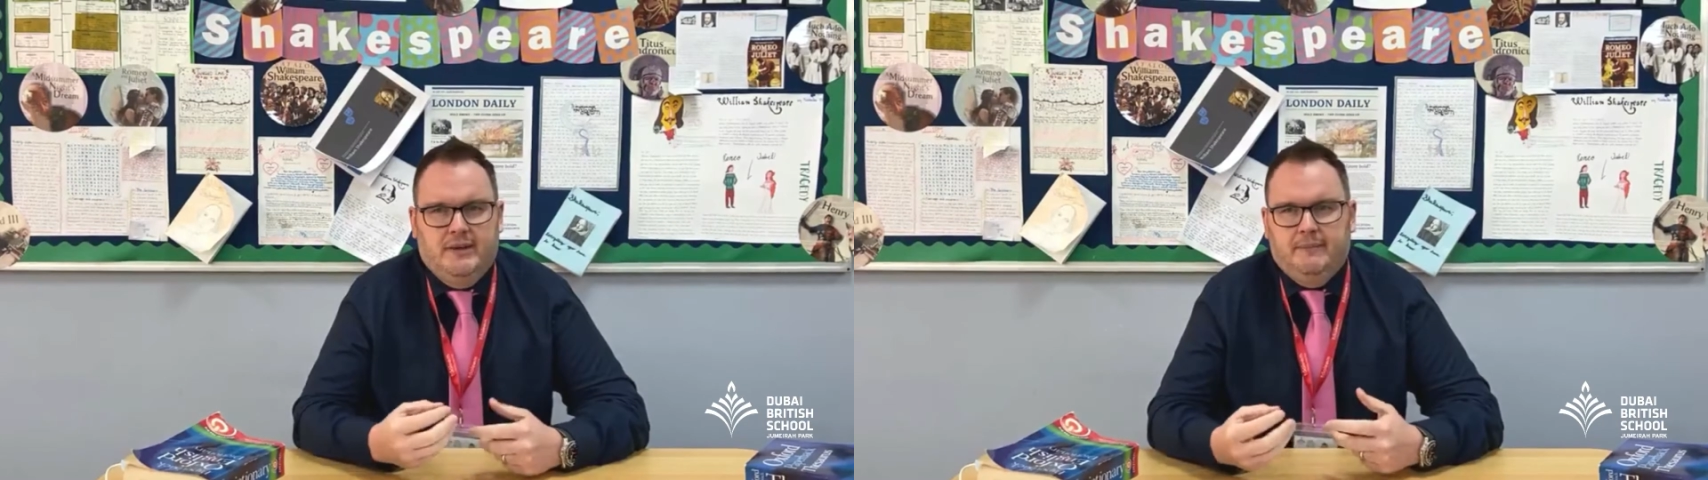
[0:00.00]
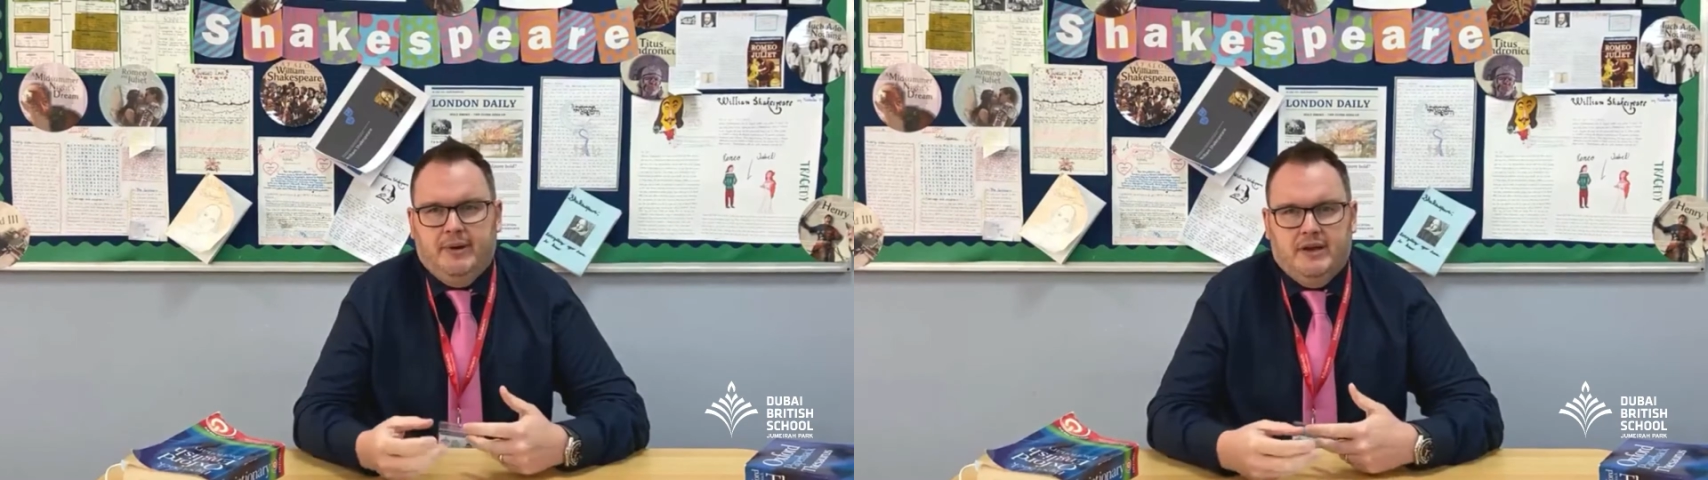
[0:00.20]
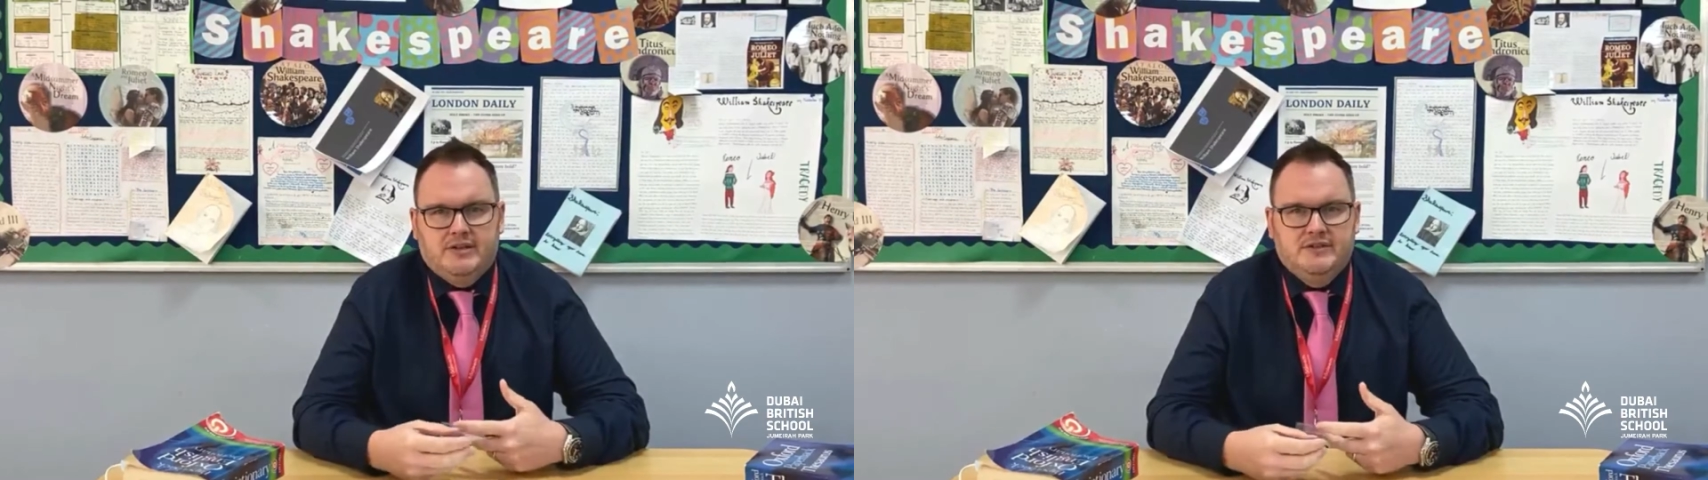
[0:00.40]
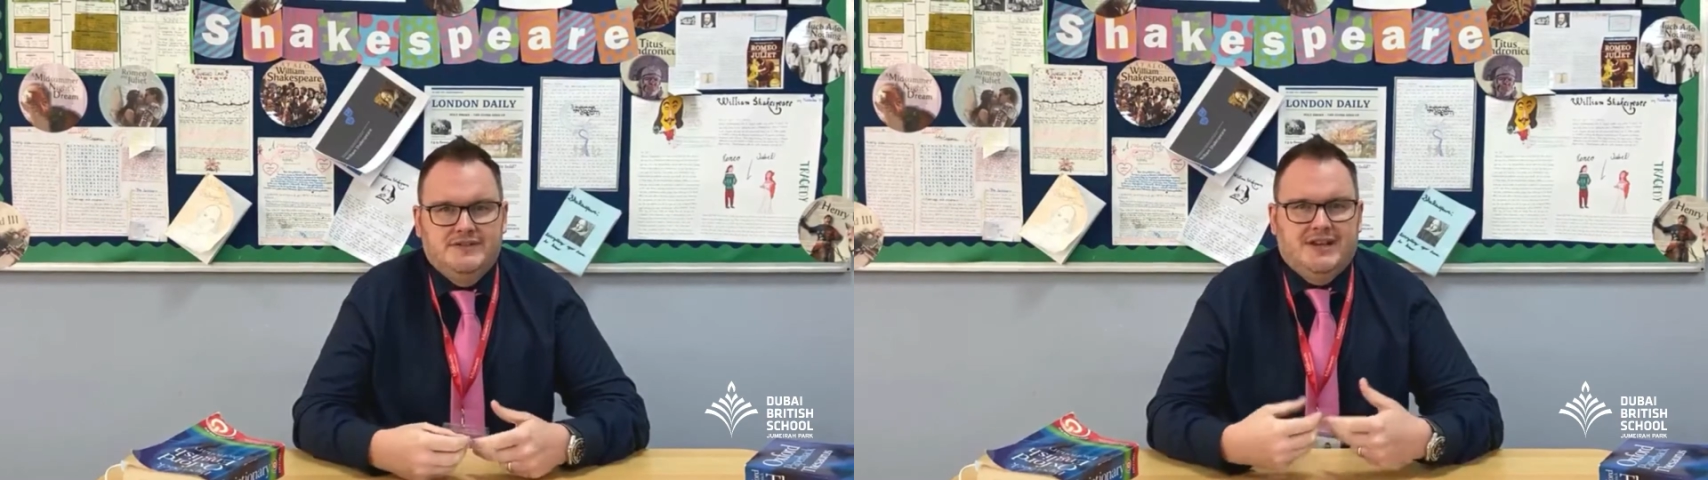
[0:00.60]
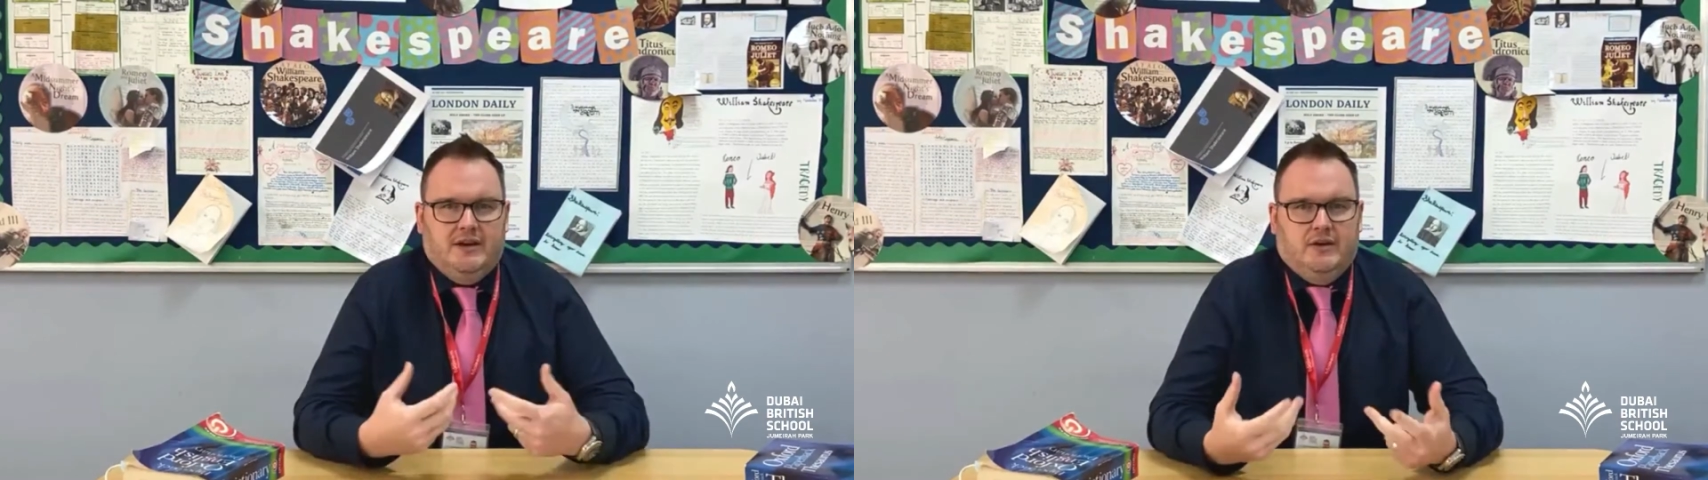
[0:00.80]
the impact
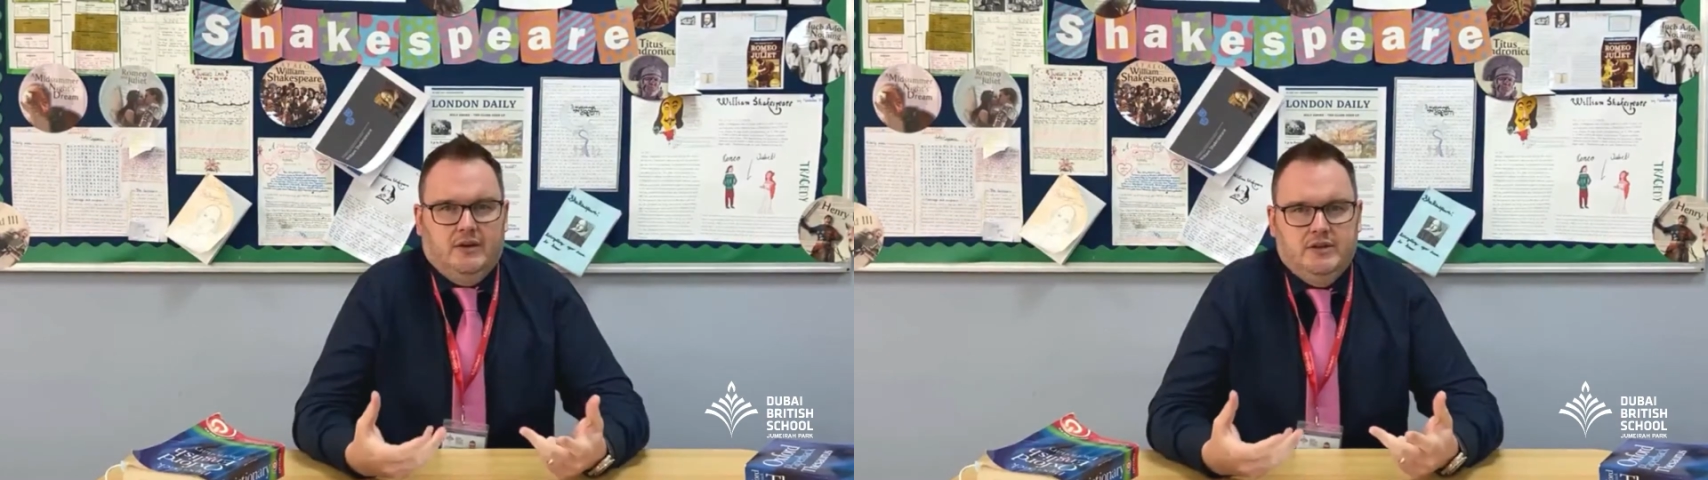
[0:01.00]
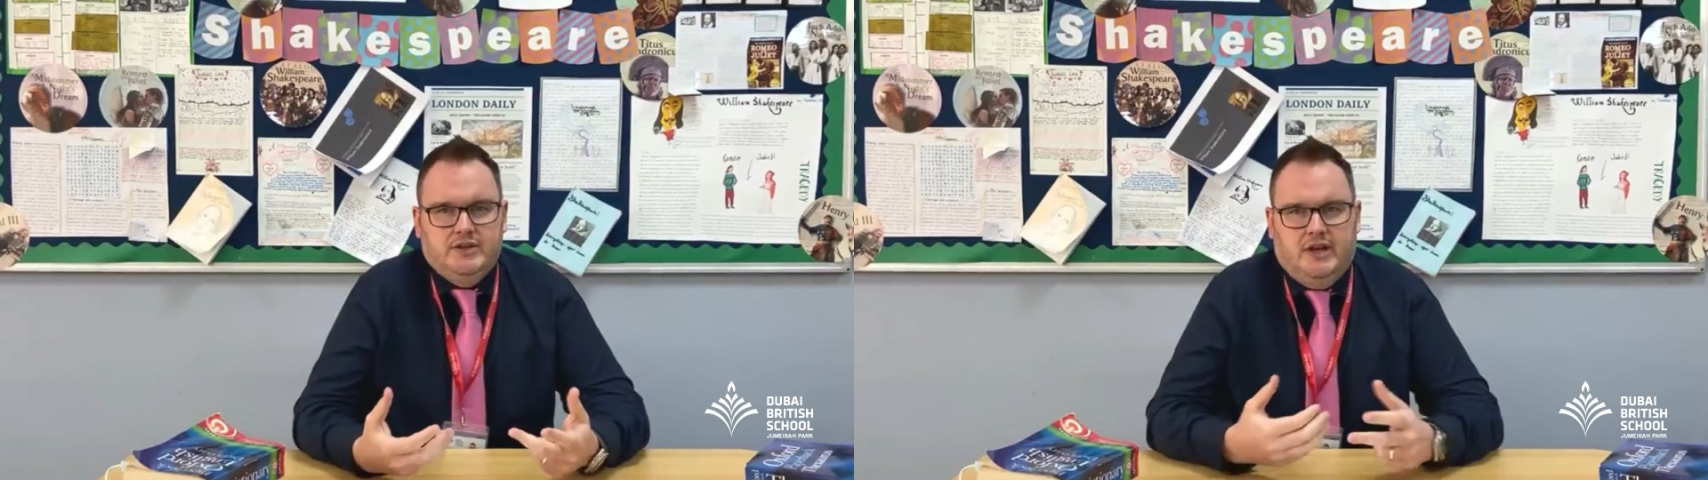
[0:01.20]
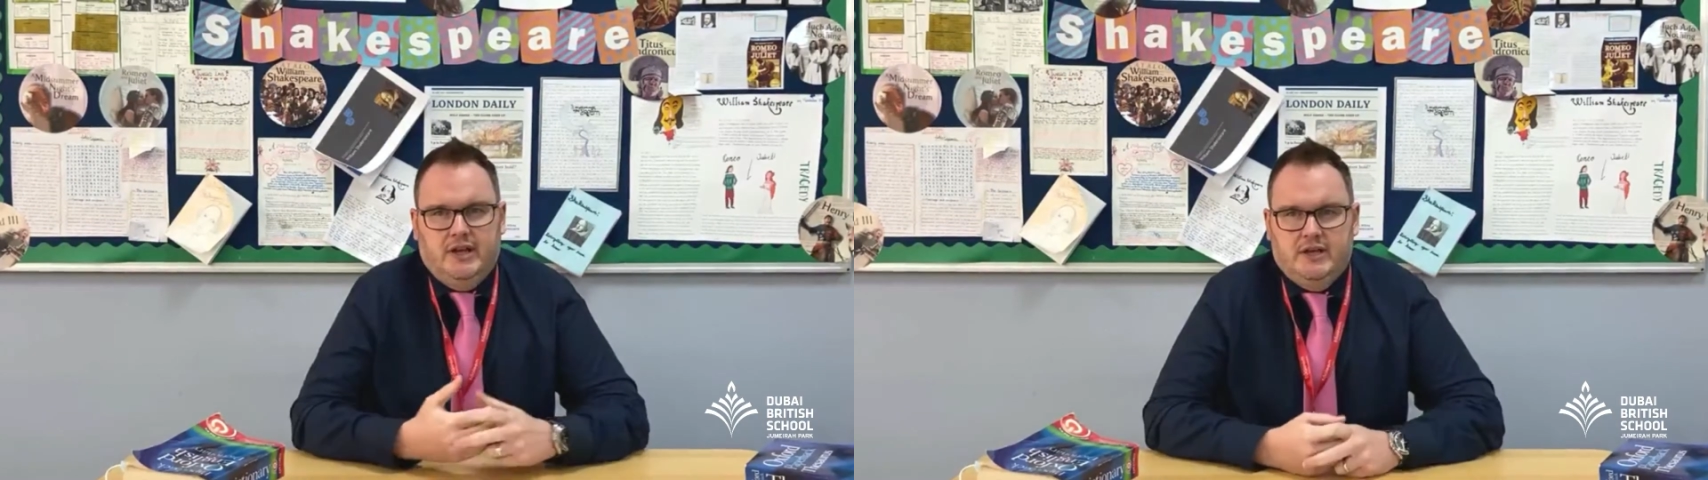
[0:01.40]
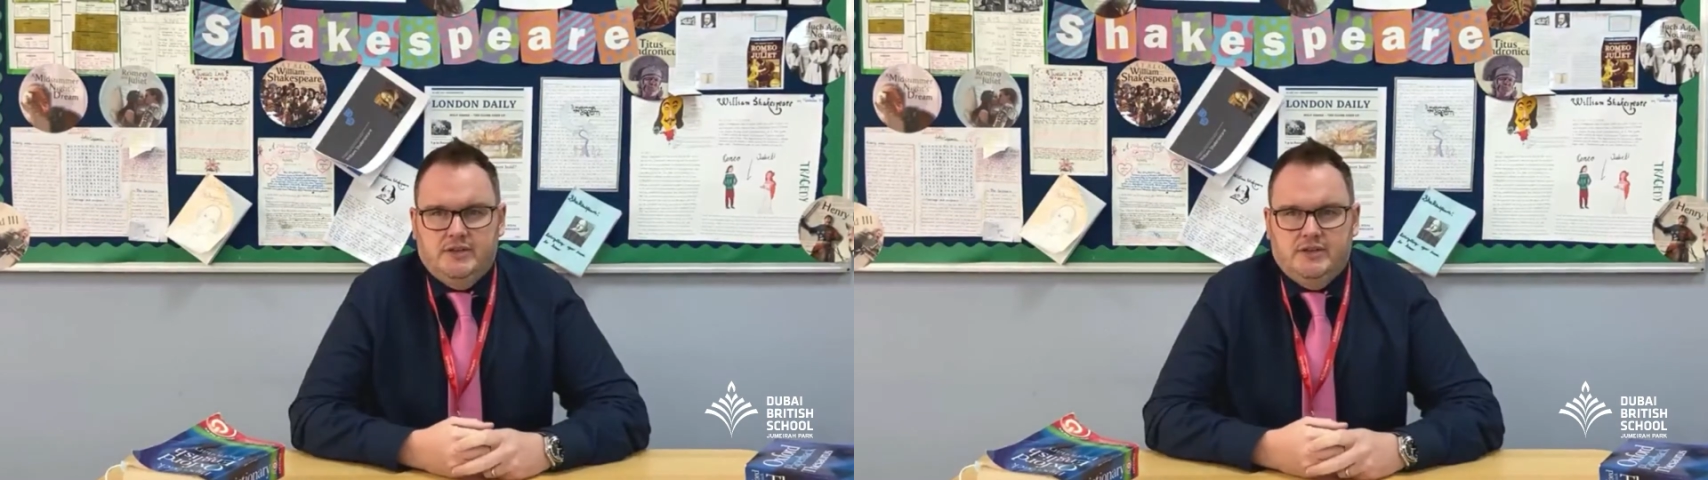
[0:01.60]
of technology.